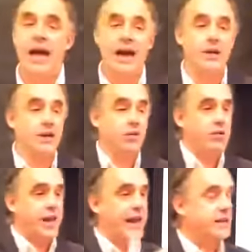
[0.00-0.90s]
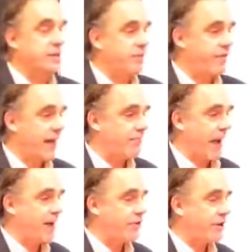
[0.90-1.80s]
And you take some of that
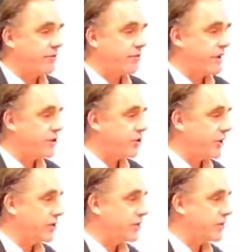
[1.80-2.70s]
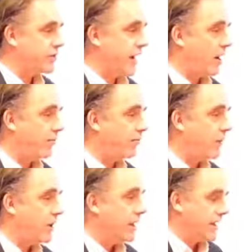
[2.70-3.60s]
patterned information into yourself,
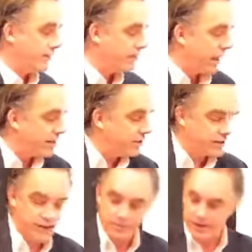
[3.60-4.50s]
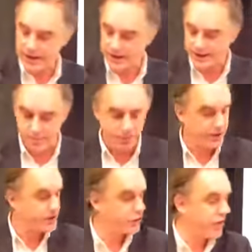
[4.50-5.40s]
even by doing something as
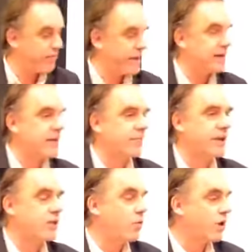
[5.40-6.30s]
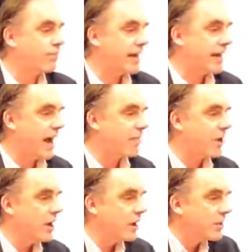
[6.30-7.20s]
simple as gripping something you want to pick
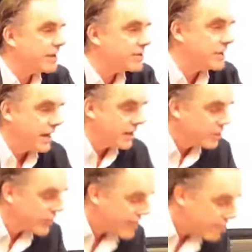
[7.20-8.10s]
up. Because you're